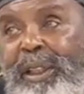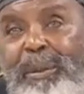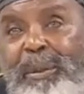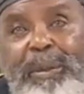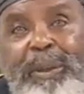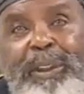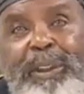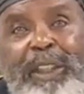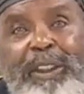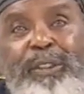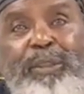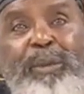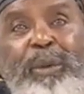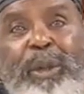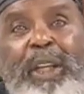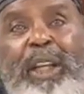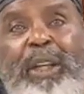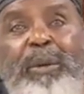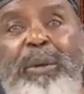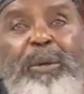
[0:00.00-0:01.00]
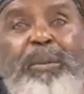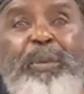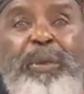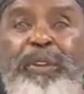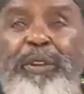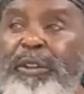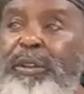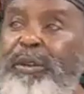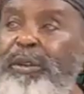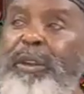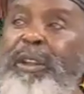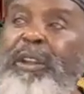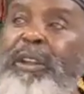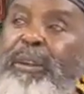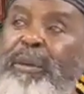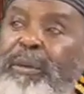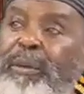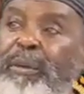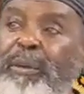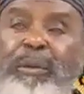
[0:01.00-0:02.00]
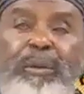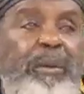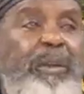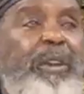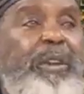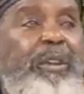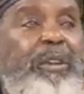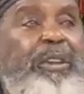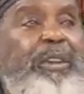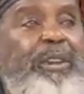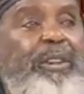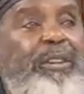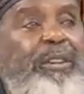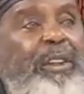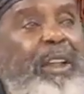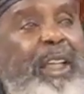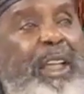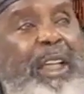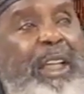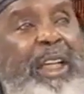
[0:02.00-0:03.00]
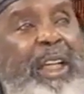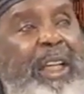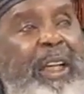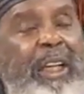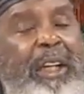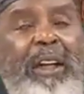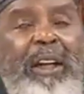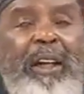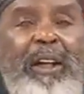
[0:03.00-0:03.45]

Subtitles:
But that's where they would put you in the room, and you just lay there,